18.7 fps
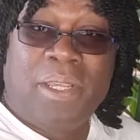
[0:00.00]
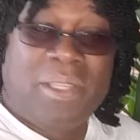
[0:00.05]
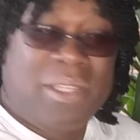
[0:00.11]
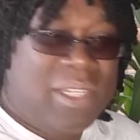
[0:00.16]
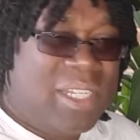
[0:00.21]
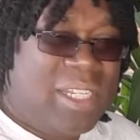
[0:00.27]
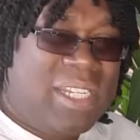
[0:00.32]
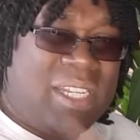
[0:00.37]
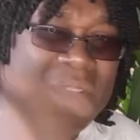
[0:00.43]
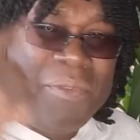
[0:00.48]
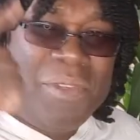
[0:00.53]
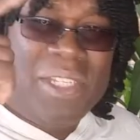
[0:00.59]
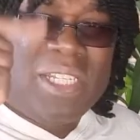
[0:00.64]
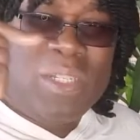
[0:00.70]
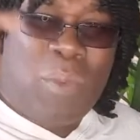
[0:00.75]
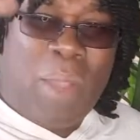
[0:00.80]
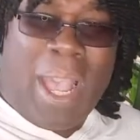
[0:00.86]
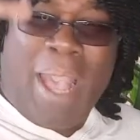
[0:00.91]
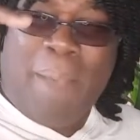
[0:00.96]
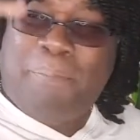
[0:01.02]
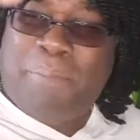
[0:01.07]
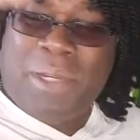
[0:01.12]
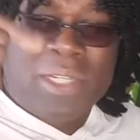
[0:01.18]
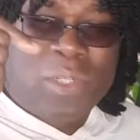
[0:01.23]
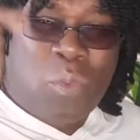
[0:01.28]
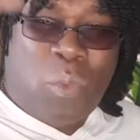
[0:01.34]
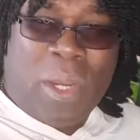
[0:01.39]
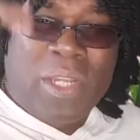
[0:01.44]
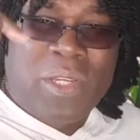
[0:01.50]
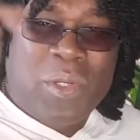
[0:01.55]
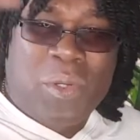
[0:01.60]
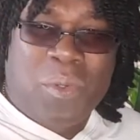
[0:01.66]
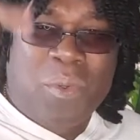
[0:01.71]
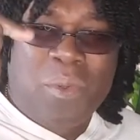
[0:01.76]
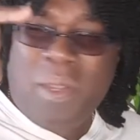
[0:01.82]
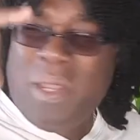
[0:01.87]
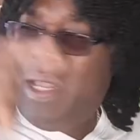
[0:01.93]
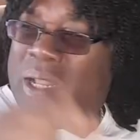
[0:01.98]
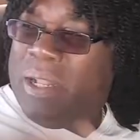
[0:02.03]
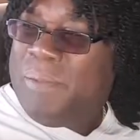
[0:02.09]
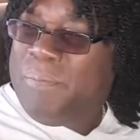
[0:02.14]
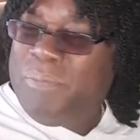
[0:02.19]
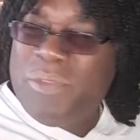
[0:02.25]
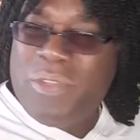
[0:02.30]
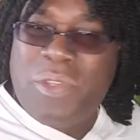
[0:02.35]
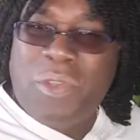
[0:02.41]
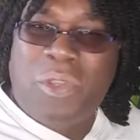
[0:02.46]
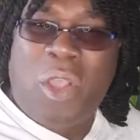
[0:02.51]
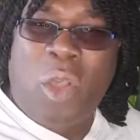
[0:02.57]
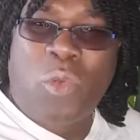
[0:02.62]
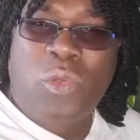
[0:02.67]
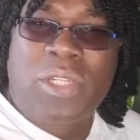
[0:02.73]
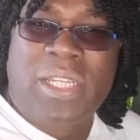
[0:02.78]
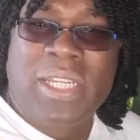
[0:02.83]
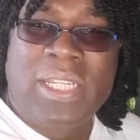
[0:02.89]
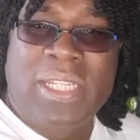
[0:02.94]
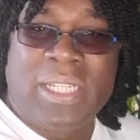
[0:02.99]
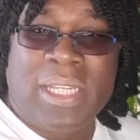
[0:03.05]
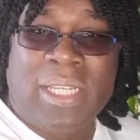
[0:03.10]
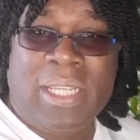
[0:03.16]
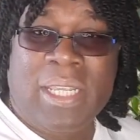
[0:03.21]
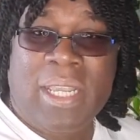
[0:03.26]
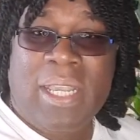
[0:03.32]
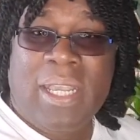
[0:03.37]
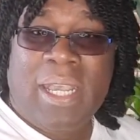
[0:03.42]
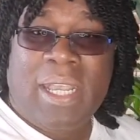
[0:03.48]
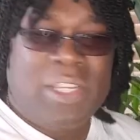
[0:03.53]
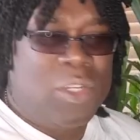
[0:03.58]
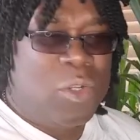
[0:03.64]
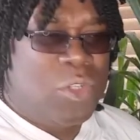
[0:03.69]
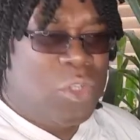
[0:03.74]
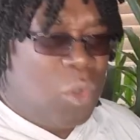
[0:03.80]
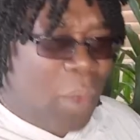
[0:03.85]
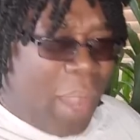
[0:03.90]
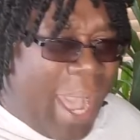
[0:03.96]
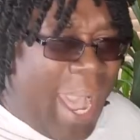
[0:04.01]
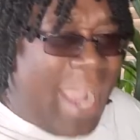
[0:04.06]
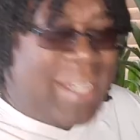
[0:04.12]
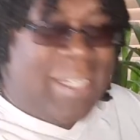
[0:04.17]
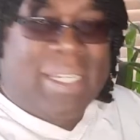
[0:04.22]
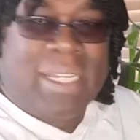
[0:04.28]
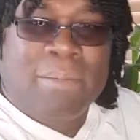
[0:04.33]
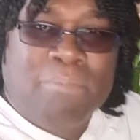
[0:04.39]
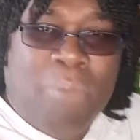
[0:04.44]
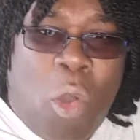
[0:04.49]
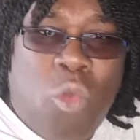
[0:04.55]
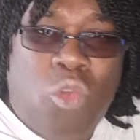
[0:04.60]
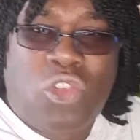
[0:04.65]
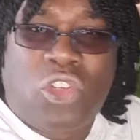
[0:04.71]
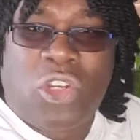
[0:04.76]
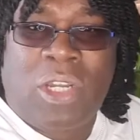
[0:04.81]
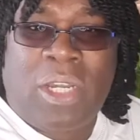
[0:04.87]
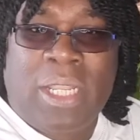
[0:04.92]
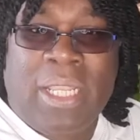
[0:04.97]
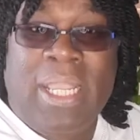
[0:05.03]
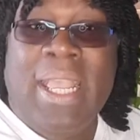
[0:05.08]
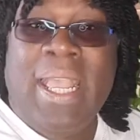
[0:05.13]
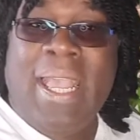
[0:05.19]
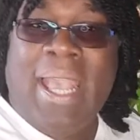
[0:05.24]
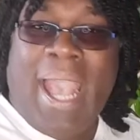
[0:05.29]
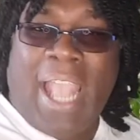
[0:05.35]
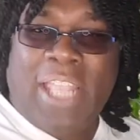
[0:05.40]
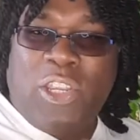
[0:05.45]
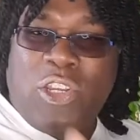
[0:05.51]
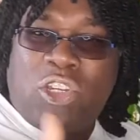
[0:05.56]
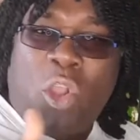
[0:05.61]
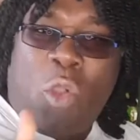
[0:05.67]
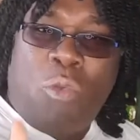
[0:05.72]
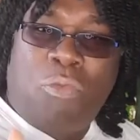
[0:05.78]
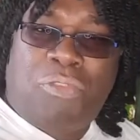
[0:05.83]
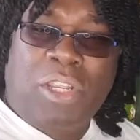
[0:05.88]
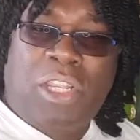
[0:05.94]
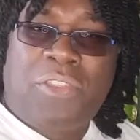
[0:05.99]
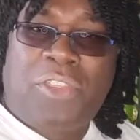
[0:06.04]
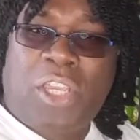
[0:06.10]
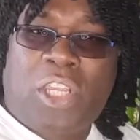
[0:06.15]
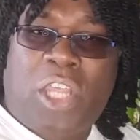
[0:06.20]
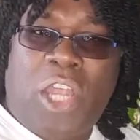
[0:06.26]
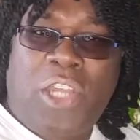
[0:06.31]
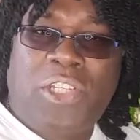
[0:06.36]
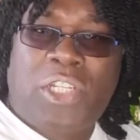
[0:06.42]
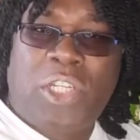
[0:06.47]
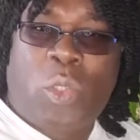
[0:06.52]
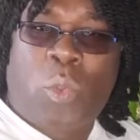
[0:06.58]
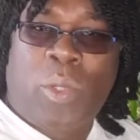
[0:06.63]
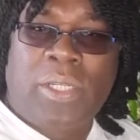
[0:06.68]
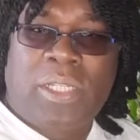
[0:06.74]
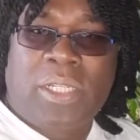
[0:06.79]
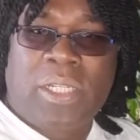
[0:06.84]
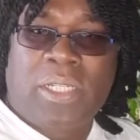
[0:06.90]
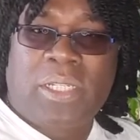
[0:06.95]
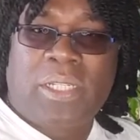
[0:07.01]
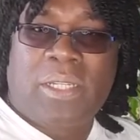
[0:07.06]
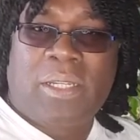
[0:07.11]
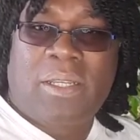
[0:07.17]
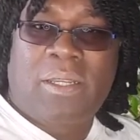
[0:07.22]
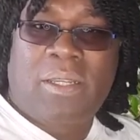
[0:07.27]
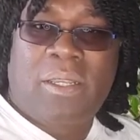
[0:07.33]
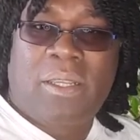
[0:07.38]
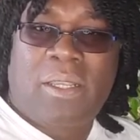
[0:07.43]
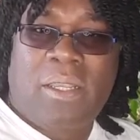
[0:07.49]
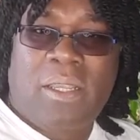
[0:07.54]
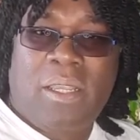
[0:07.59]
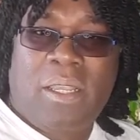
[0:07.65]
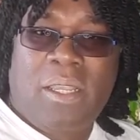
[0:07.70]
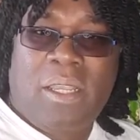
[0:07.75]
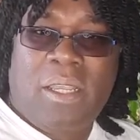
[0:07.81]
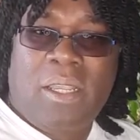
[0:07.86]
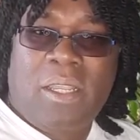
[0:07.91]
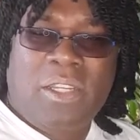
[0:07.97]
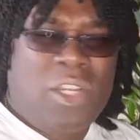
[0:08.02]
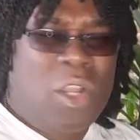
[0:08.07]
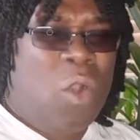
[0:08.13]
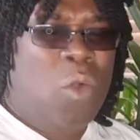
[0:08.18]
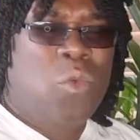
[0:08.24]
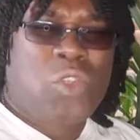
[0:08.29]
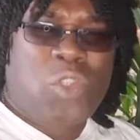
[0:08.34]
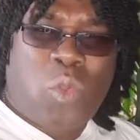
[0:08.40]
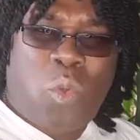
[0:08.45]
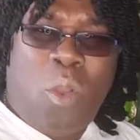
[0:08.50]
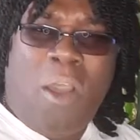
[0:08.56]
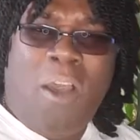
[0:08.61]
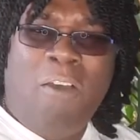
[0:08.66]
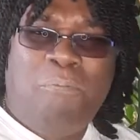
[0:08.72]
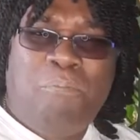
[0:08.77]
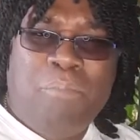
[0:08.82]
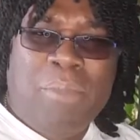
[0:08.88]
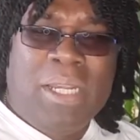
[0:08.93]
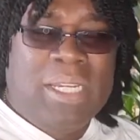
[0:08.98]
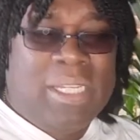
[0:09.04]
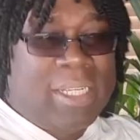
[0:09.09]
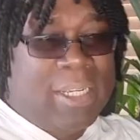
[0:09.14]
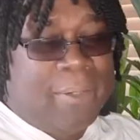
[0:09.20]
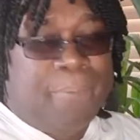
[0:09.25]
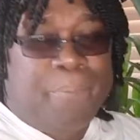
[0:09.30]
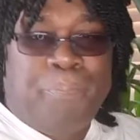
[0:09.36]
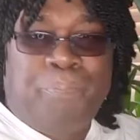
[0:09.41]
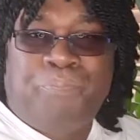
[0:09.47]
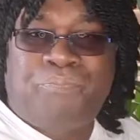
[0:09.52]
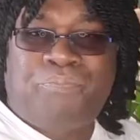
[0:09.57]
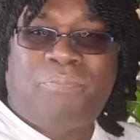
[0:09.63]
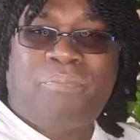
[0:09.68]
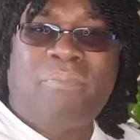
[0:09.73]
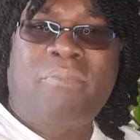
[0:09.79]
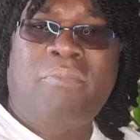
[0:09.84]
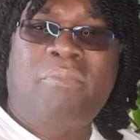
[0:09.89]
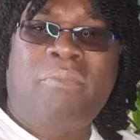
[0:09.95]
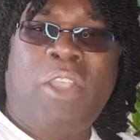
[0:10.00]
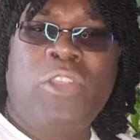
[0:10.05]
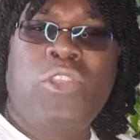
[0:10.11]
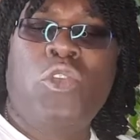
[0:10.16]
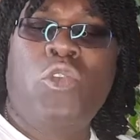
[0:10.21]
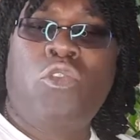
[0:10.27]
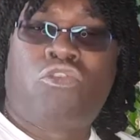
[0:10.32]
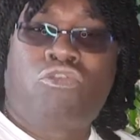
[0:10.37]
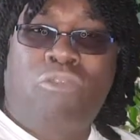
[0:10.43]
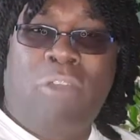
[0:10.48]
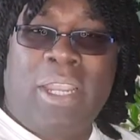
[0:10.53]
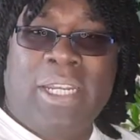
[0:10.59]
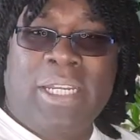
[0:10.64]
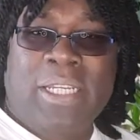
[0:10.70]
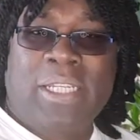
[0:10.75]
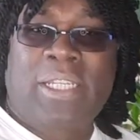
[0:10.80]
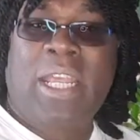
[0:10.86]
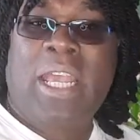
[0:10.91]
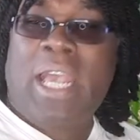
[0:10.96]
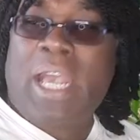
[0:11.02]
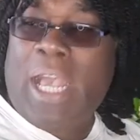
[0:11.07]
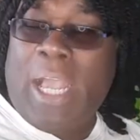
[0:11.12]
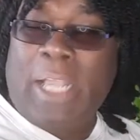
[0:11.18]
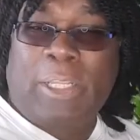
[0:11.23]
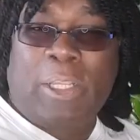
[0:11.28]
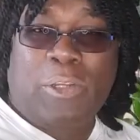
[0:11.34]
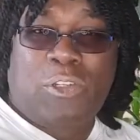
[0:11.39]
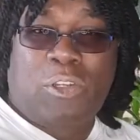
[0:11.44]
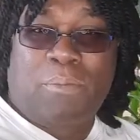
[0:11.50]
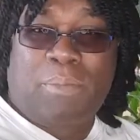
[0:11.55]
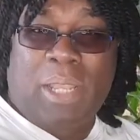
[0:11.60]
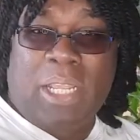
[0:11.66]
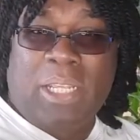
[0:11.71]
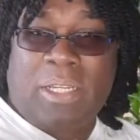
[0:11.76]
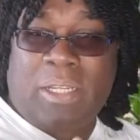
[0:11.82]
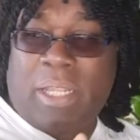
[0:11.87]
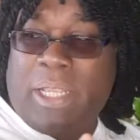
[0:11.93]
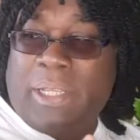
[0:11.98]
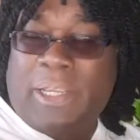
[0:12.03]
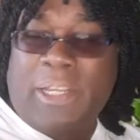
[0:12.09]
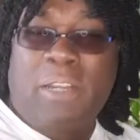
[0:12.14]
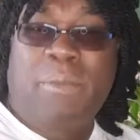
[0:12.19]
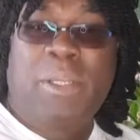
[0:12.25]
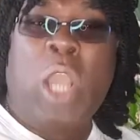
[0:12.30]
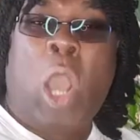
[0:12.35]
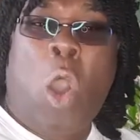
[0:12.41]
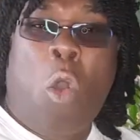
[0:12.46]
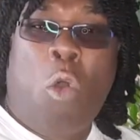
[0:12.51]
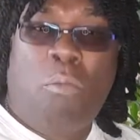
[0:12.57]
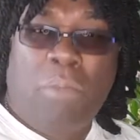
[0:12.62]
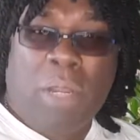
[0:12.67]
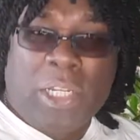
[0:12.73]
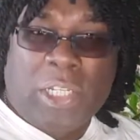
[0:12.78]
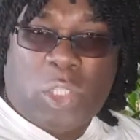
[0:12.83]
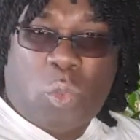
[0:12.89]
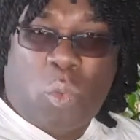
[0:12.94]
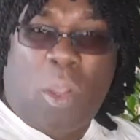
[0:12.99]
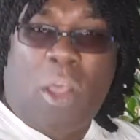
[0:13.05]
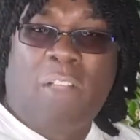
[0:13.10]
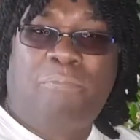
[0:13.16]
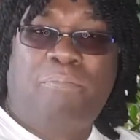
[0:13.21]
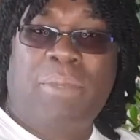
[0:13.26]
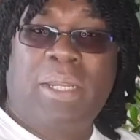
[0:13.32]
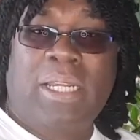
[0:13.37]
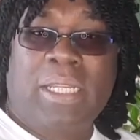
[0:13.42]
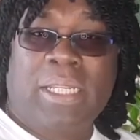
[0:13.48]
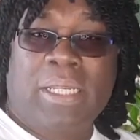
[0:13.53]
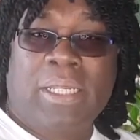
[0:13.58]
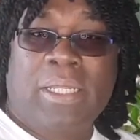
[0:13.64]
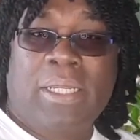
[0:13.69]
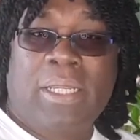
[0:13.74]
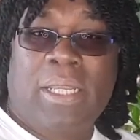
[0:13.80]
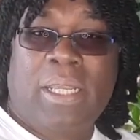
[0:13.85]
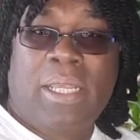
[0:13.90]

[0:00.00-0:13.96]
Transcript: This is what happens when you go dizzy, you act emotionally, and you don't think of the consequences. No, 12 million Ukrainians are going to be homeless. 12 million.